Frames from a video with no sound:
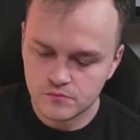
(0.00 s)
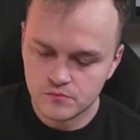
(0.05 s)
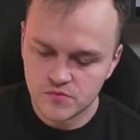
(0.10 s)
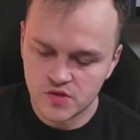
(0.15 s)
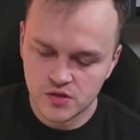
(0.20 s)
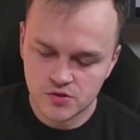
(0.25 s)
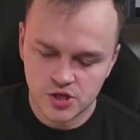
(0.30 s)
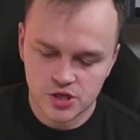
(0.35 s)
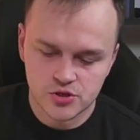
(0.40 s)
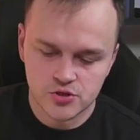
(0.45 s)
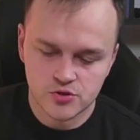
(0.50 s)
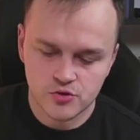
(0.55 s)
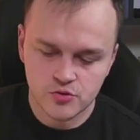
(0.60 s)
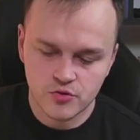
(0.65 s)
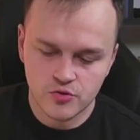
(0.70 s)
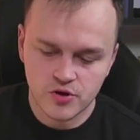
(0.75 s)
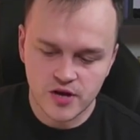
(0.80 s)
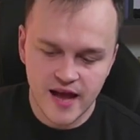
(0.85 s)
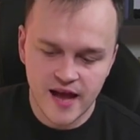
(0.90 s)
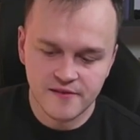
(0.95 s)
Just
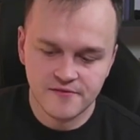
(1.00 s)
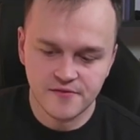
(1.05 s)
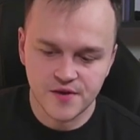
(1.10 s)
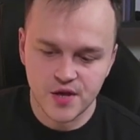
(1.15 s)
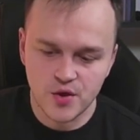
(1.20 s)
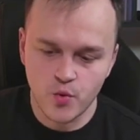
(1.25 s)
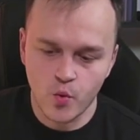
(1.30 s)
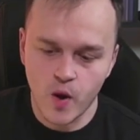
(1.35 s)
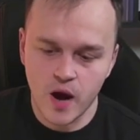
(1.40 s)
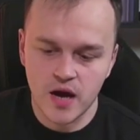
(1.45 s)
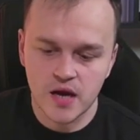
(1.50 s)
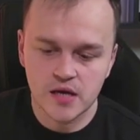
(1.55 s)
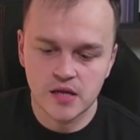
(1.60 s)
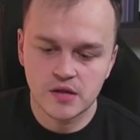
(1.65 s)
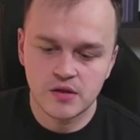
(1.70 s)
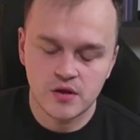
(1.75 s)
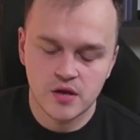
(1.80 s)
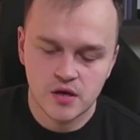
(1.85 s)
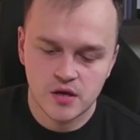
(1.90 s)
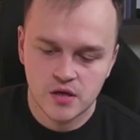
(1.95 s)
rook f
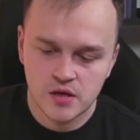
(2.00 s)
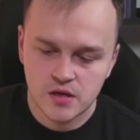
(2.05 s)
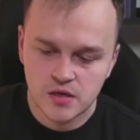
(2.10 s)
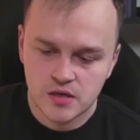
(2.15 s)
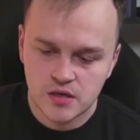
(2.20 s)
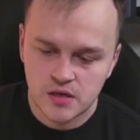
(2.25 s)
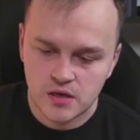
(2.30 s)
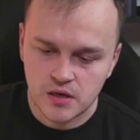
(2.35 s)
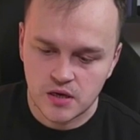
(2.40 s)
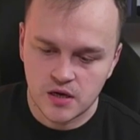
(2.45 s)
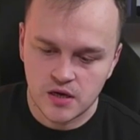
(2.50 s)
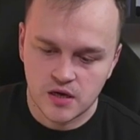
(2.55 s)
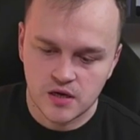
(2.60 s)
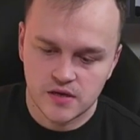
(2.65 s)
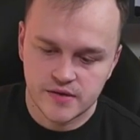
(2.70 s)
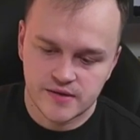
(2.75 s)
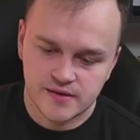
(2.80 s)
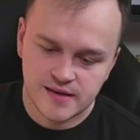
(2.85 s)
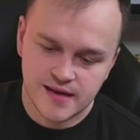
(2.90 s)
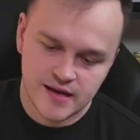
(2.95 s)
e1,
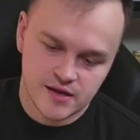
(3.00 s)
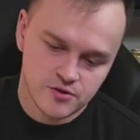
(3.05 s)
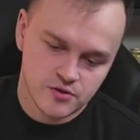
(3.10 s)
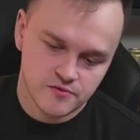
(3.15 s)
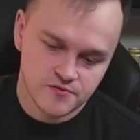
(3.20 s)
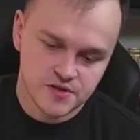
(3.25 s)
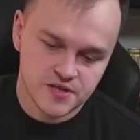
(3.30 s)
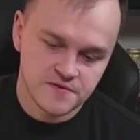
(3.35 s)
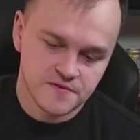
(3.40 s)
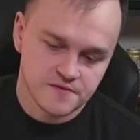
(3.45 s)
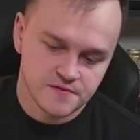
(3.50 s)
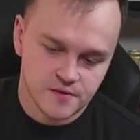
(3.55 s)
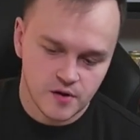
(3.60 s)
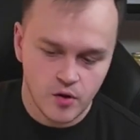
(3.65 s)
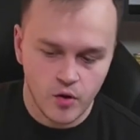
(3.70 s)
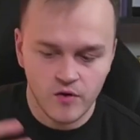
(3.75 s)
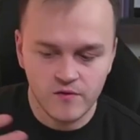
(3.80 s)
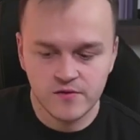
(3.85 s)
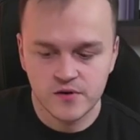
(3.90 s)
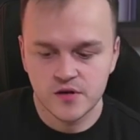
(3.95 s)
kind of
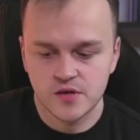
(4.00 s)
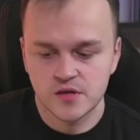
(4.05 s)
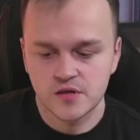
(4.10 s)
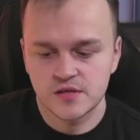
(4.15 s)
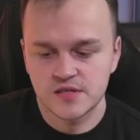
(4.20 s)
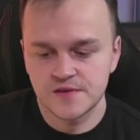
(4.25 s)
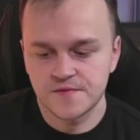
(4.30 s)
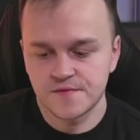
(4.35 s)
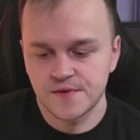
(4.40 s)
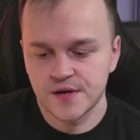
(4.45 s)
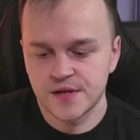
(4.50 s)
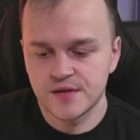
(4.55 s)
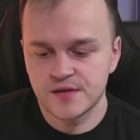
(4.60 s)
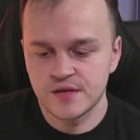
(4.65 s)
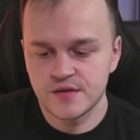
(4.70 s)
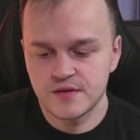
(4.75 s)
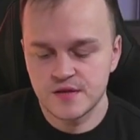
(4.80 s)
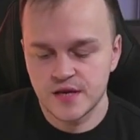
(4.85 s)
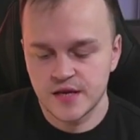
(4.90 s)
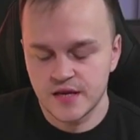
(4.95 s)
over
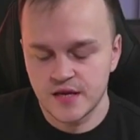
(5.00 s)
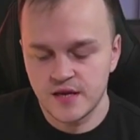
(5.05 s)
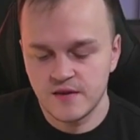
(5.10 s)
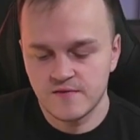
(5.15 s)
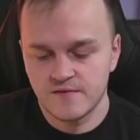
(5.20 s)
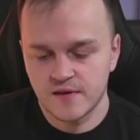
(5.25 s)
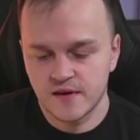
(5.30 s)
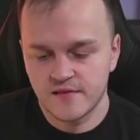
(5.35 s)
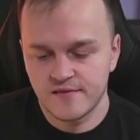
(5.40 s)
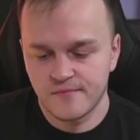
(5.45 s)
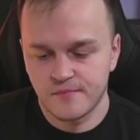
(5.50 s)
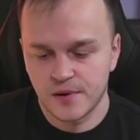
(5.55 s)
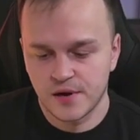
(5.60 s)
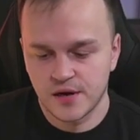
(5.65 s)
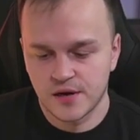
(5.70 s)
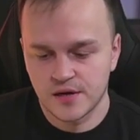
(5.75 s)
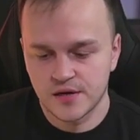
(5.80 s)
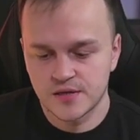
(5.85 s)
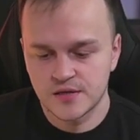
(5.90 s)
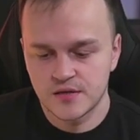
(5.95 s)
defending the e5
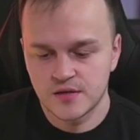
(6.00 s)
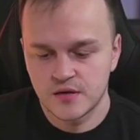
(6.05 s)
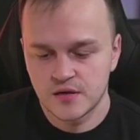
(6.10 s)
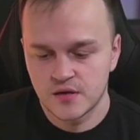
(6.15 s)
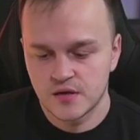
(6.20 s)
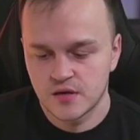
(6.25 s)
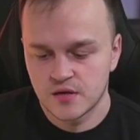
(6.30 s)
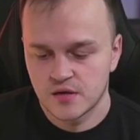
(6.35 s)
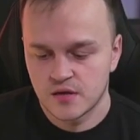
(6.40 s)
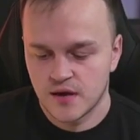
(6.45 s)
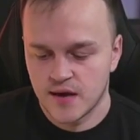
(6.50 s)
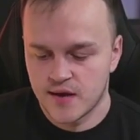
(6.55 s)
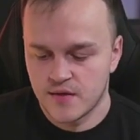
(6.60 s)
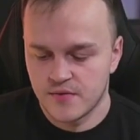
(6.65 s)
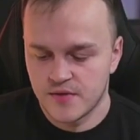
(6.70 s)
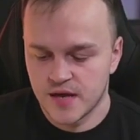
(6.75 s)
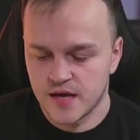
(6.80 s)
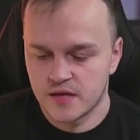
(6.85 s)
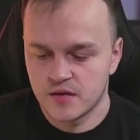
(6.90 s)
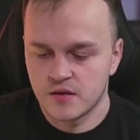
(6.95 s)
pawn, and
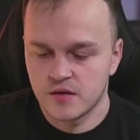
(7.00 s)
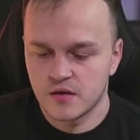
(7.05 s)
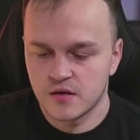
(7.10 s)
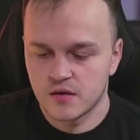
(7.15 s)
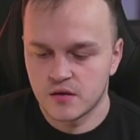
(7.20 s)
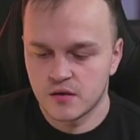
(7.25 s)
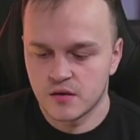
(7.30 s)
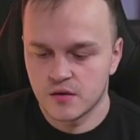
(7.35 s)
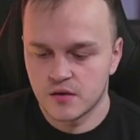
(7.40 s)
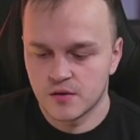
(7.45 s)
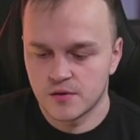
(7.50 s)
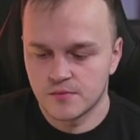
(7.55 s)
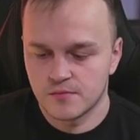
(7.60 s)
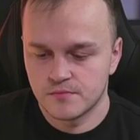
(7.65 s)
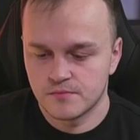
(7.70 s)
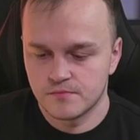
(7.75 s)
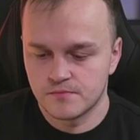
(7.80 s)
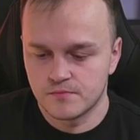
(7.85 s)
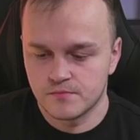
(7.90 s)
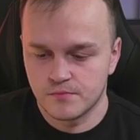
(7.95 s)

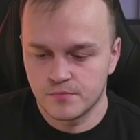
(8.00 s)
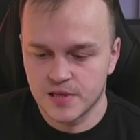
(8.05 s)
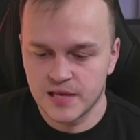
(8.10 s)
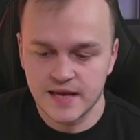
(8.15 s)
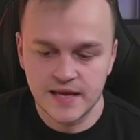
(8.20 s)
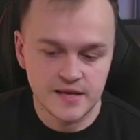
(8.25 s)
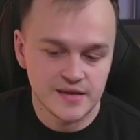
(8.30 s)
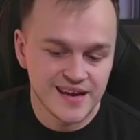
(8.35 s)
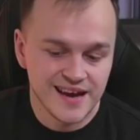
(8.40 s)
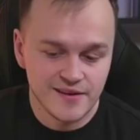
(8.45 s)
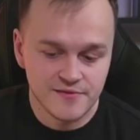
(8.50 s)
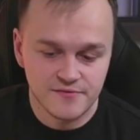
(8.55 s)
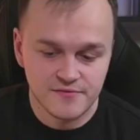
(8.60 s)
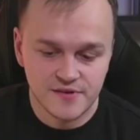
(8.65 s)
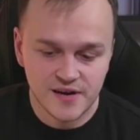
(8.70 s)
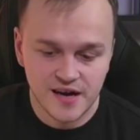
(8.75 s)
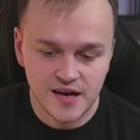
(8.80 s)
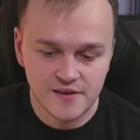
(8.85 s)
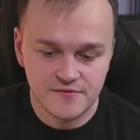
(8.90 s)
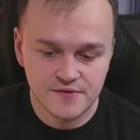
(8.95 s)
then playing
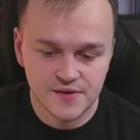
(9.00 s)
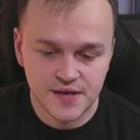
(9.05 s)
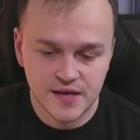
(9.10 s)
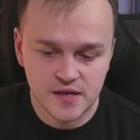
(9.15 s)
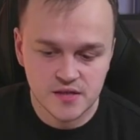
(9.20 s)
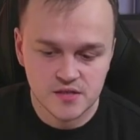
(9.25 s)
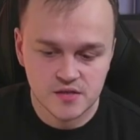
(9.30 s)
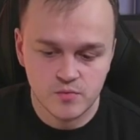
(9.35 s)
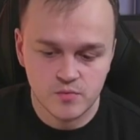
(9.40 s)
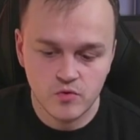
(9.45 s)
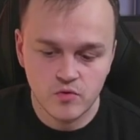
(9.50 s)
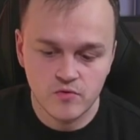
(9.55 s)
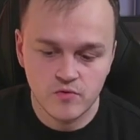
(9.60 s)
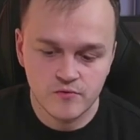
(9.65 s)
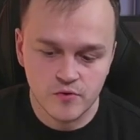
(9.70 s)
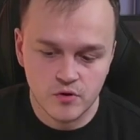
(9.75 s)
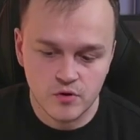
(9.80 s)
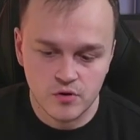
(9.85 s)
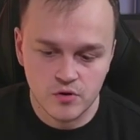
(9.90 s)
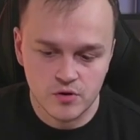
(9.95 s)
f5 next move,
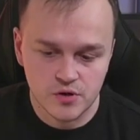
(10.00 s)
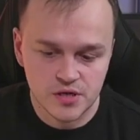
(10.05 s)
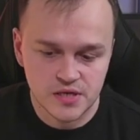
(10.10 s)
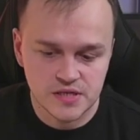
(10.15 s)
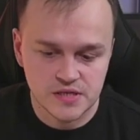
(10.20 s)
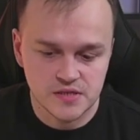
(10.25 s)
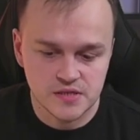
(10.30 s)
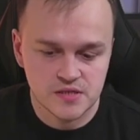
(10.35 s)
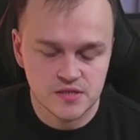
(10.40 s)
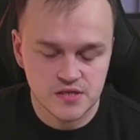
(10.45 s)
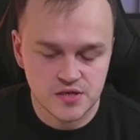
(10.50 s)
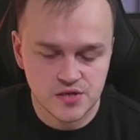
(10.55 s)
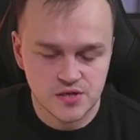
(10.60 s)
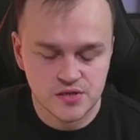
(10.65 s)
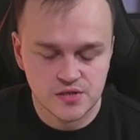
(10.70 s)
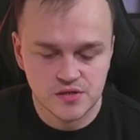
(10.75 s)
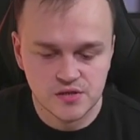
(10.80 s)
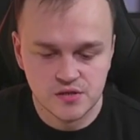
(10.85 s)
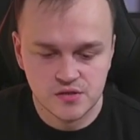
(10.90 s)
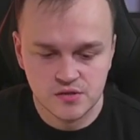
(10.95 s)
or
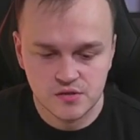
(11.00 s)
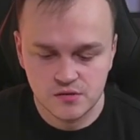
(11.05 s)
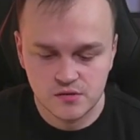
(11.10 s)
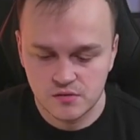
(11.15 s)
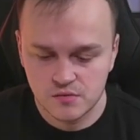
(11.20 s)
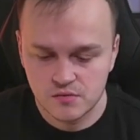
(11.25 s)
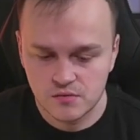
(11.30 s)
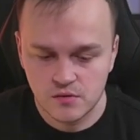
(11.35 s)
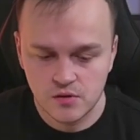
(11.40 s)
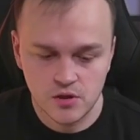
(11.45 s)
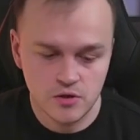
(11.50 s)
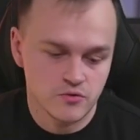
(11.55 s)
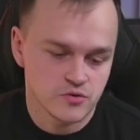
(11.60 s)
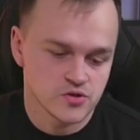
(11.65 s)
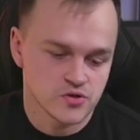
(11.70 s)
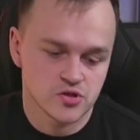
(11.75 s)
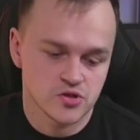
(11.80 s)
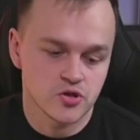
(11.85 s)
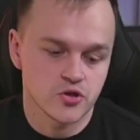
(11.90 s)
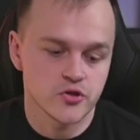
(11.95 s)
e6
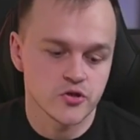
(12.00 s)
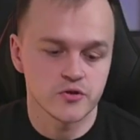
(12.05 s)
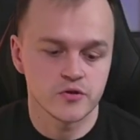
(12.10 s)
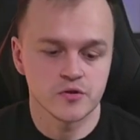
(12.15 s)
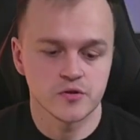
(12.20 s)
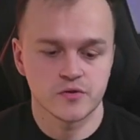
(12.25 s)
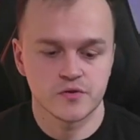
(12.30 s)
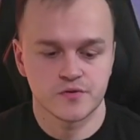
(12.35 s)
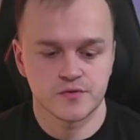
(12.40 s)
looks good.